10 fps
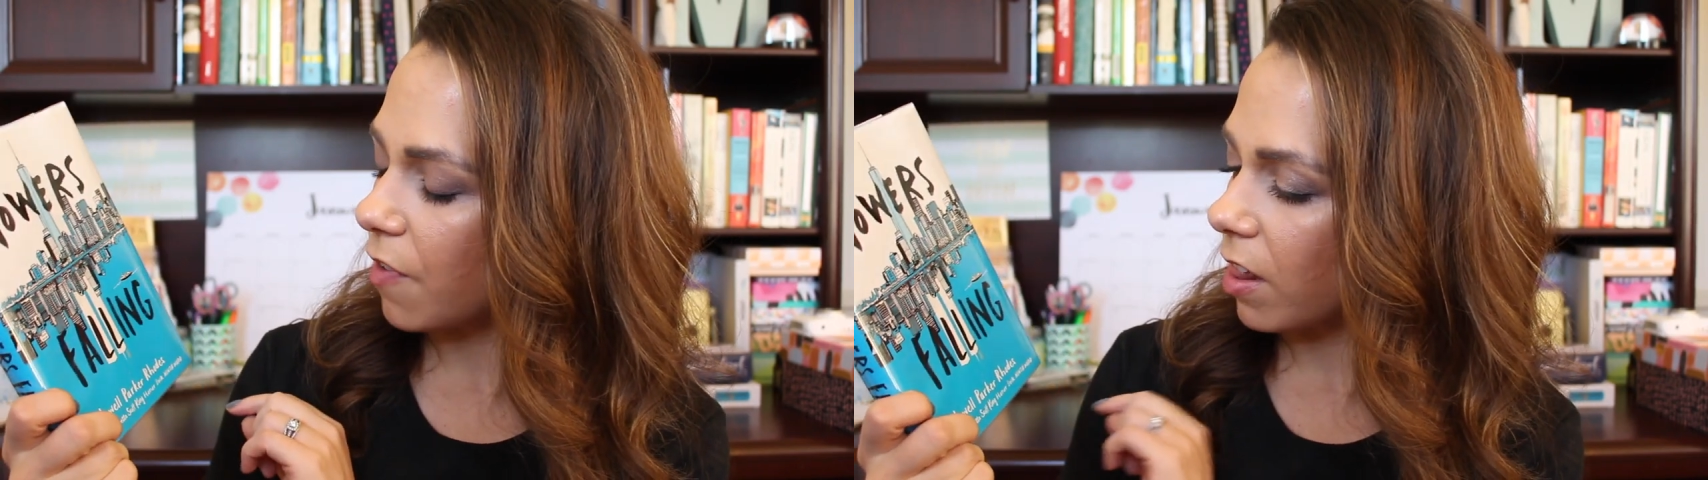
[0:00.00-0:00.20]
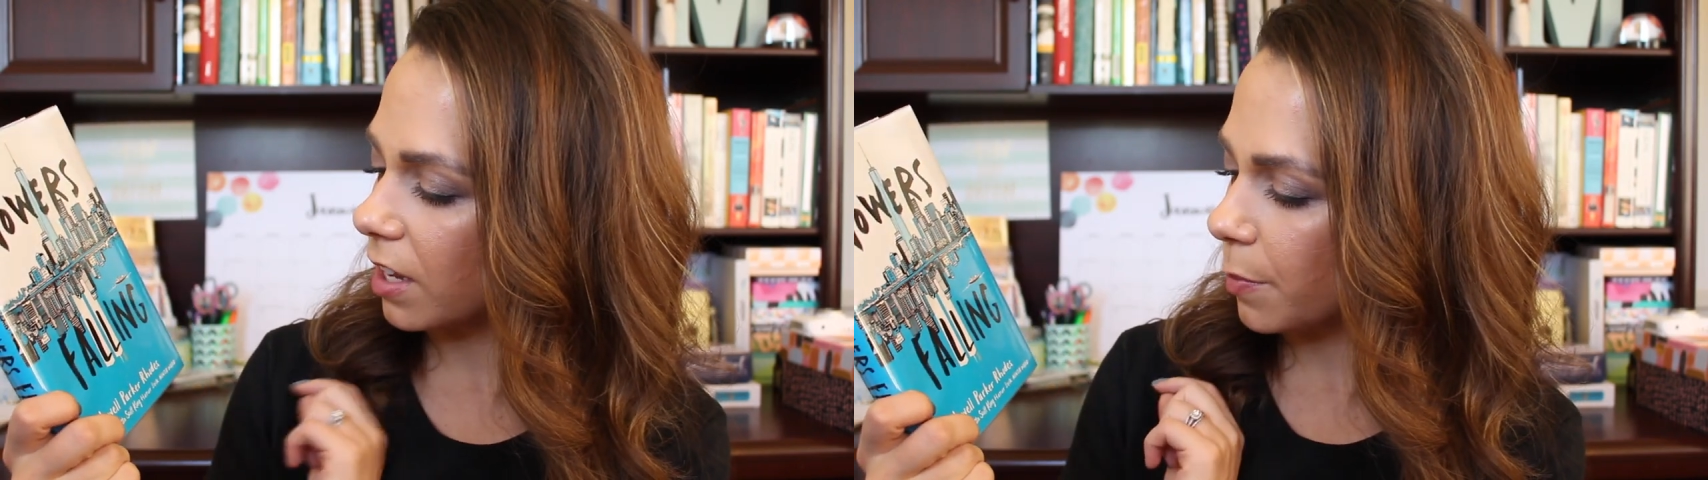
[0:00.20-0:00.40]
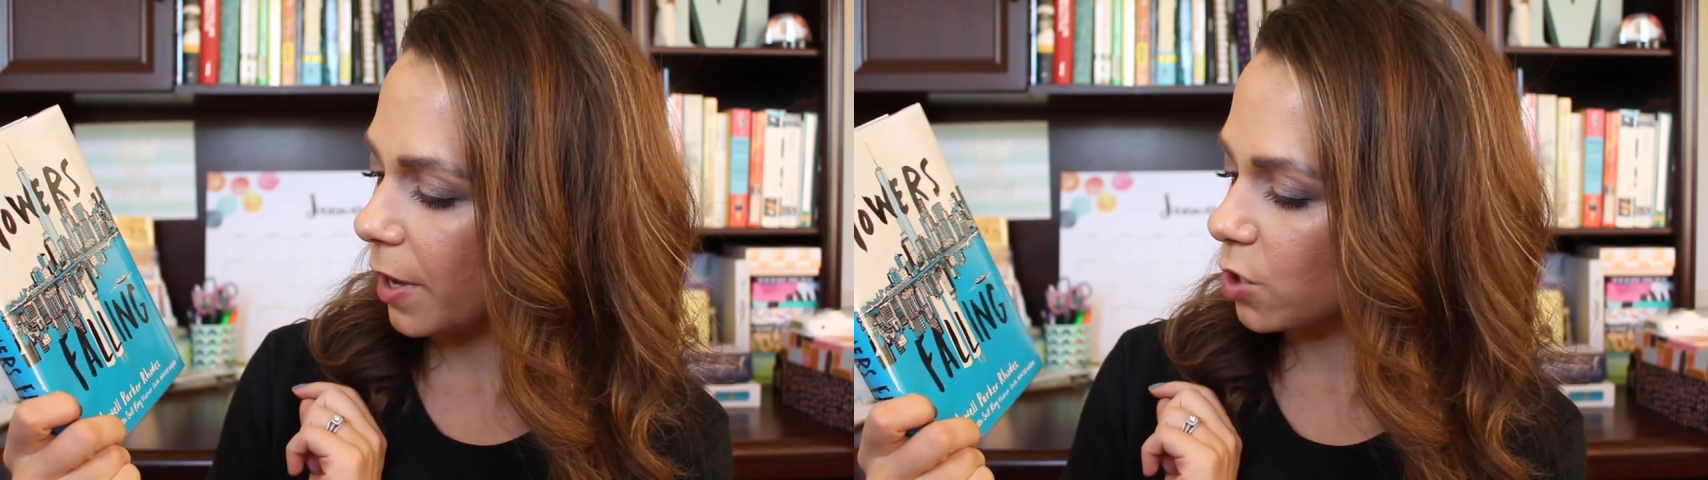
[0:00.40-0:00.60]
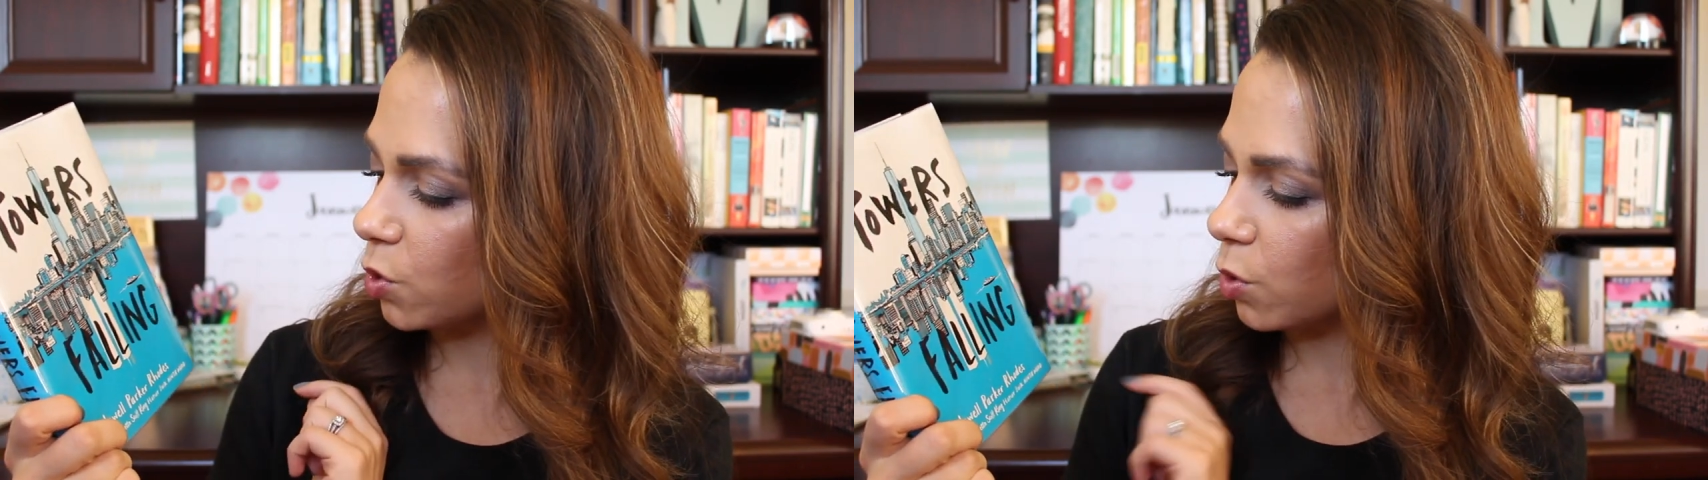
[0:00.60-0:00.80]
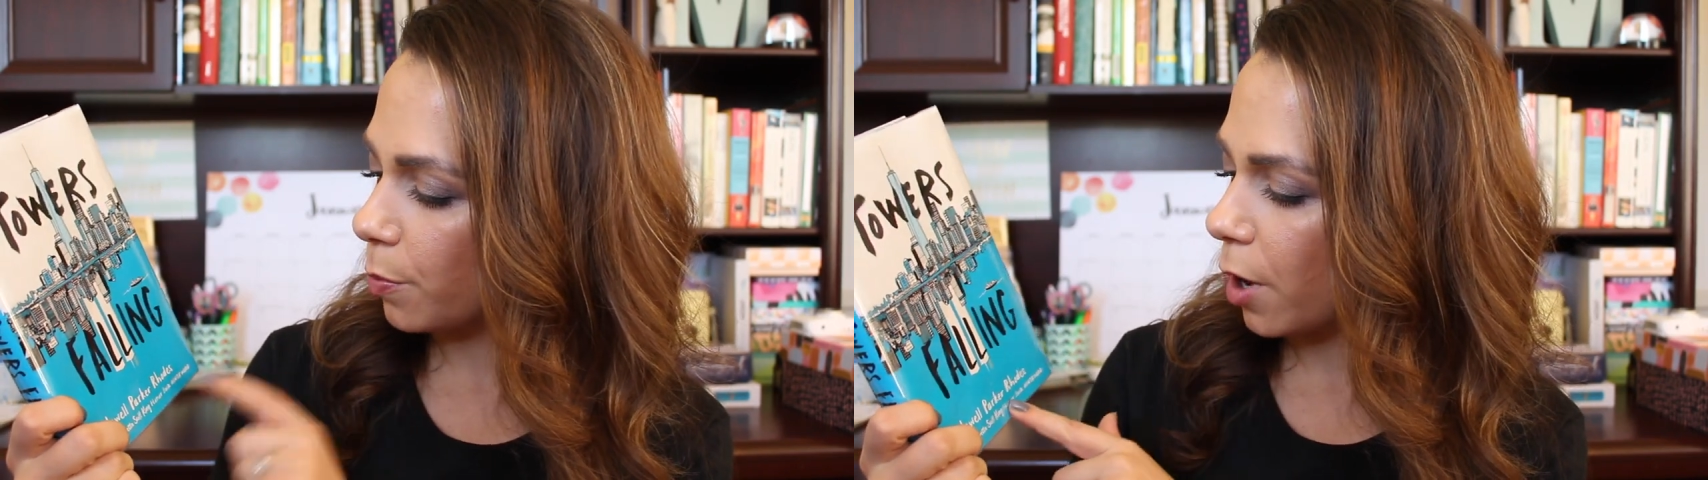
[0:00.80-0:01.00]
Falling by
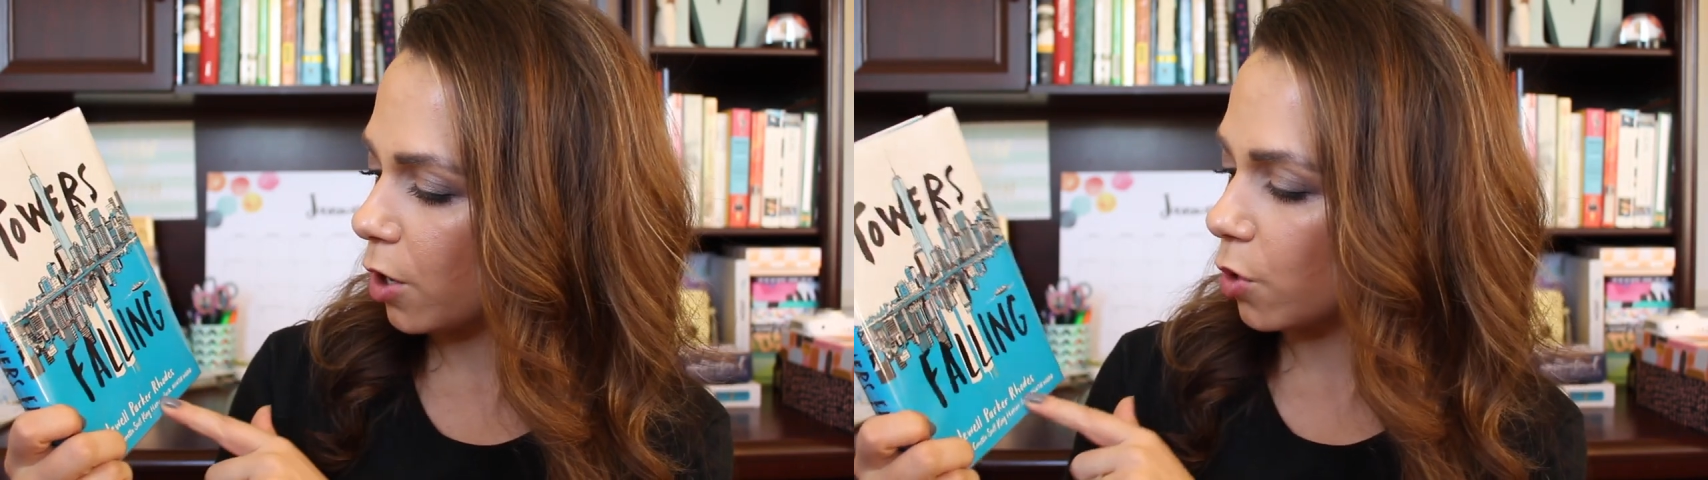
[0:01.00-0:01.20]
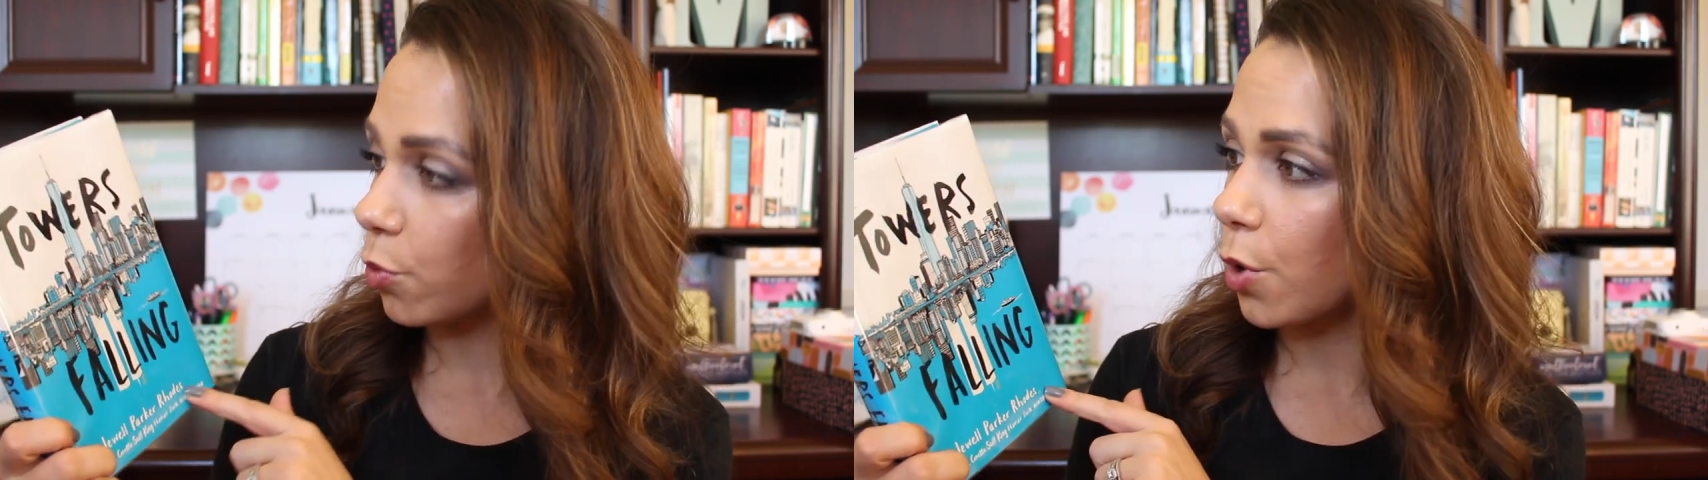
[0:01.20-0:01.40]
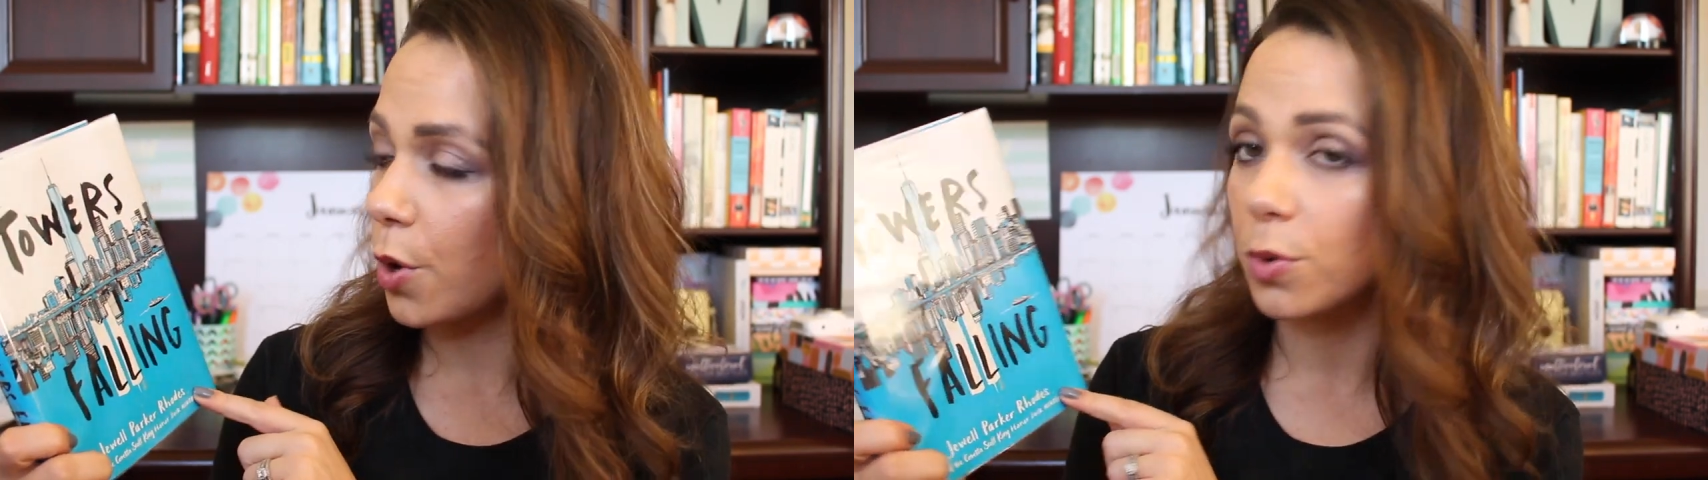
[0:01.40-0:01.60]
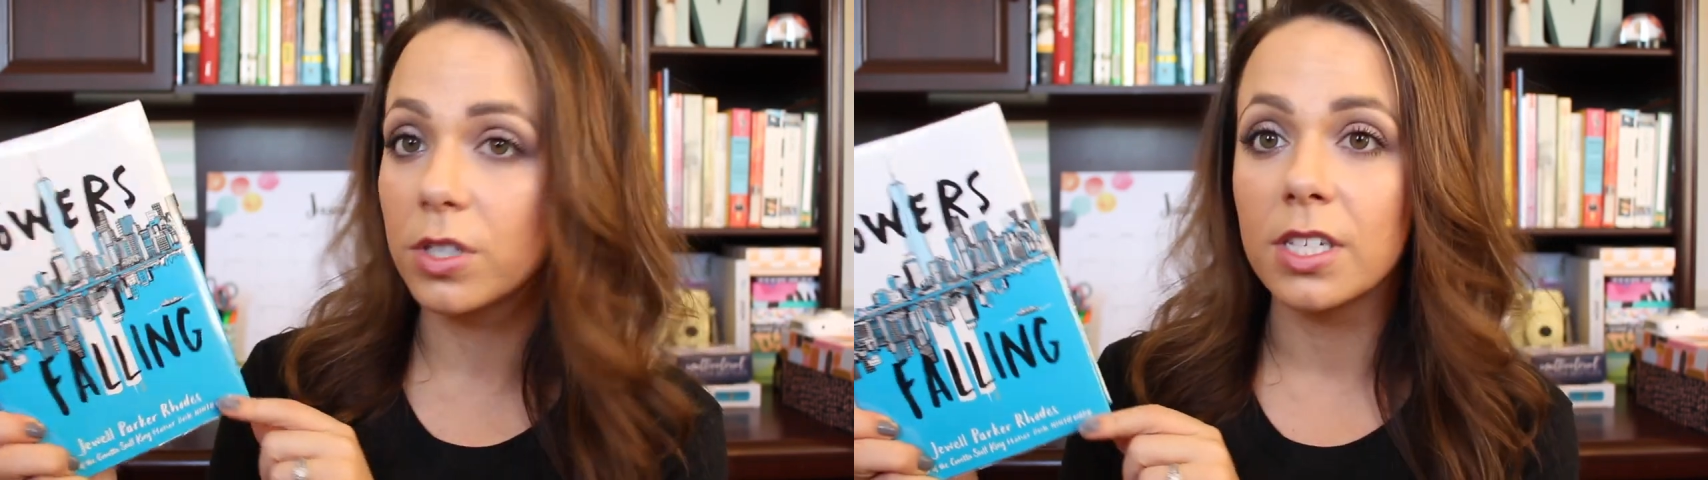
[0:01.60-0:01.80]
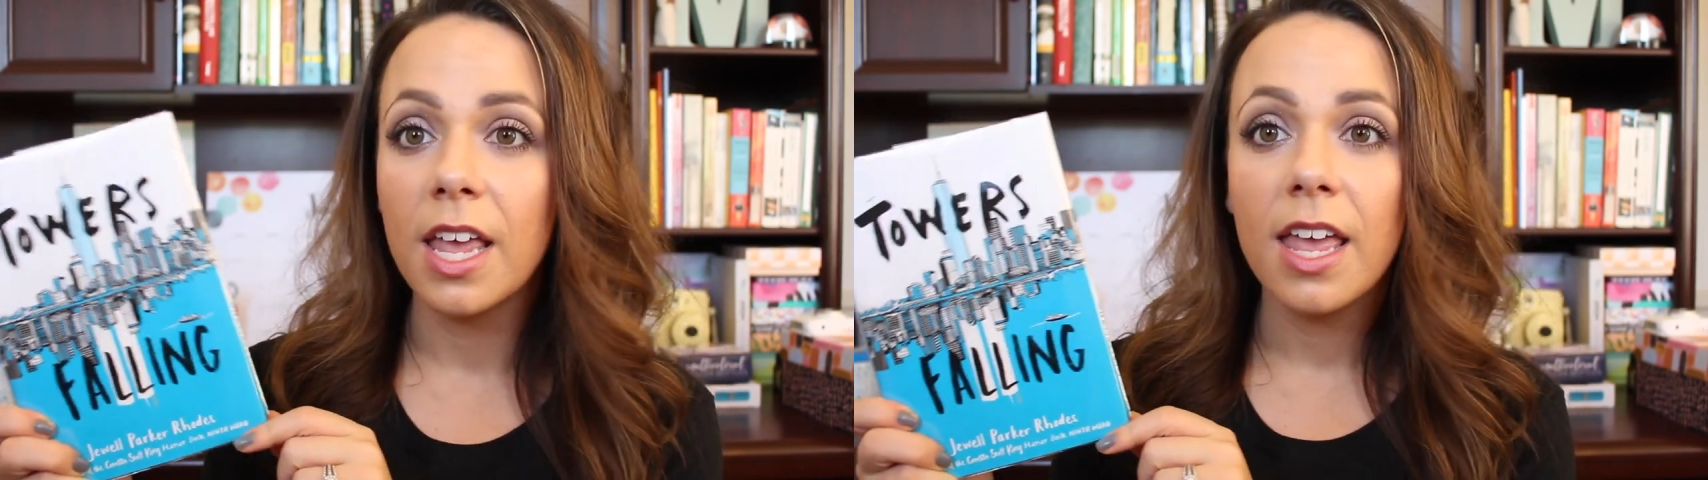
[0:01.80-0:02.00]
Jewell Parker
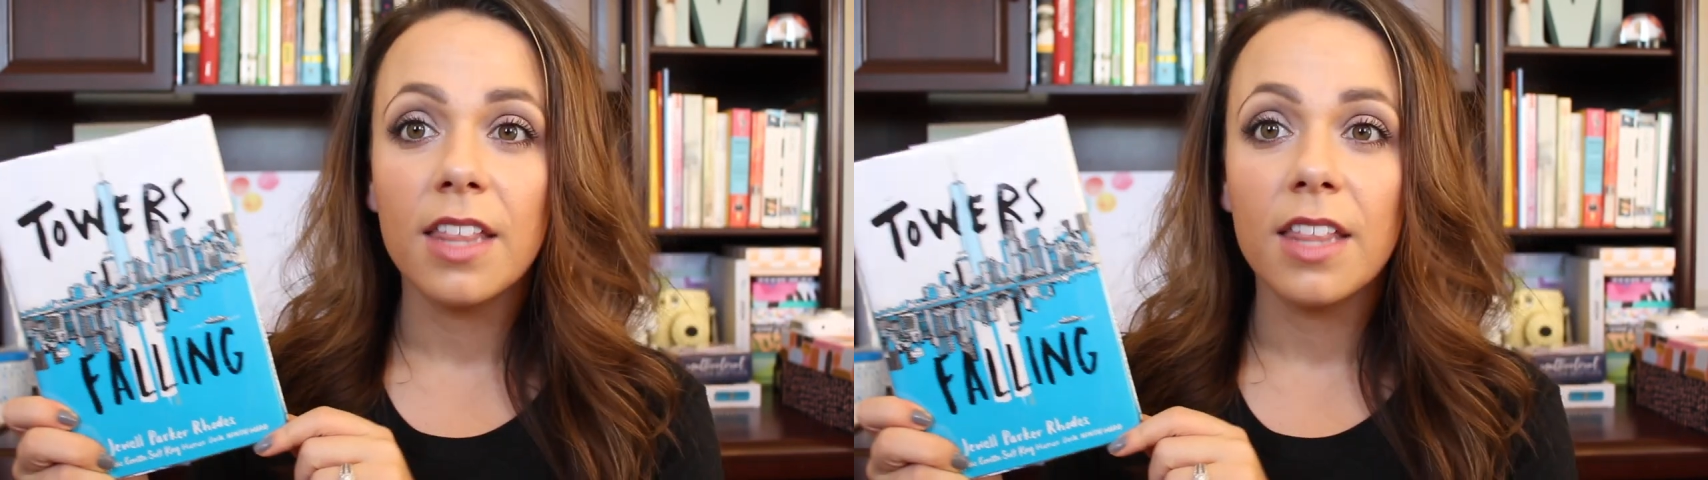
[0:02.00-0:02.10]
Rhodes.